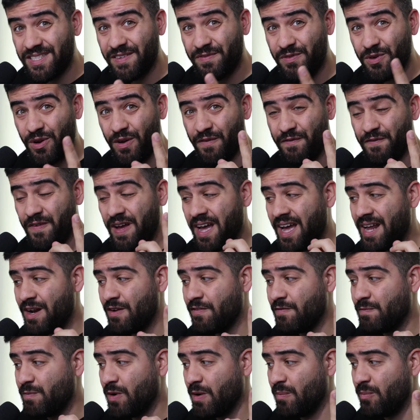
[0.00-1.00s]
If you're a fan
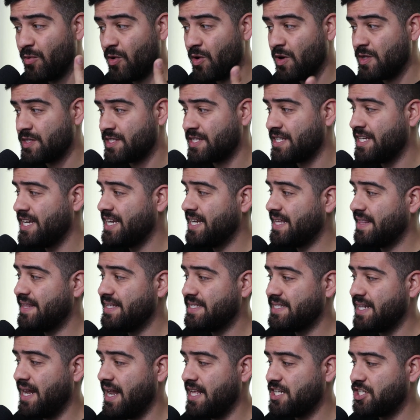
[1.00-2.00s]
of Bob Ross,
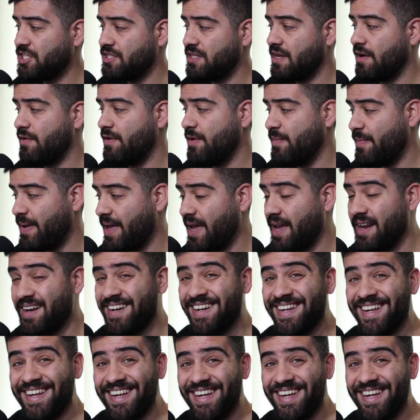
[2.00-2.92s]
this legendary man